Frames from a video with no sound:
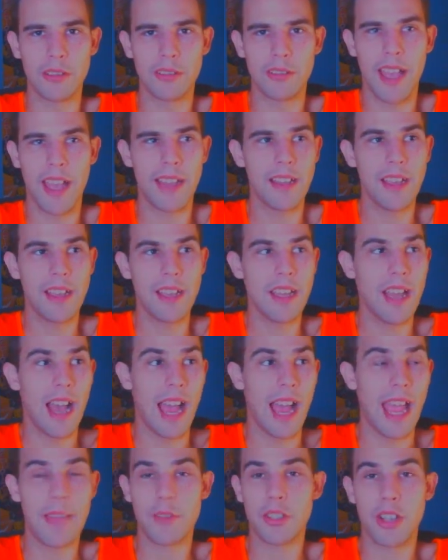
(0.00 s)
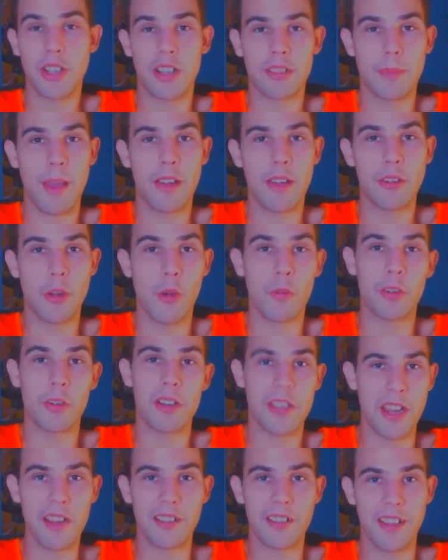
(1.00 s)
that I haven't talked about in over a
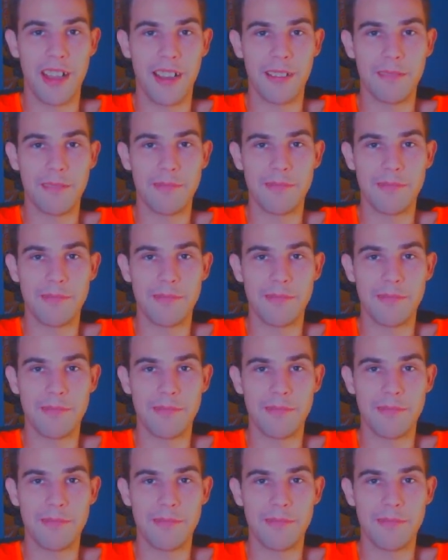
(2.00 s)
year now,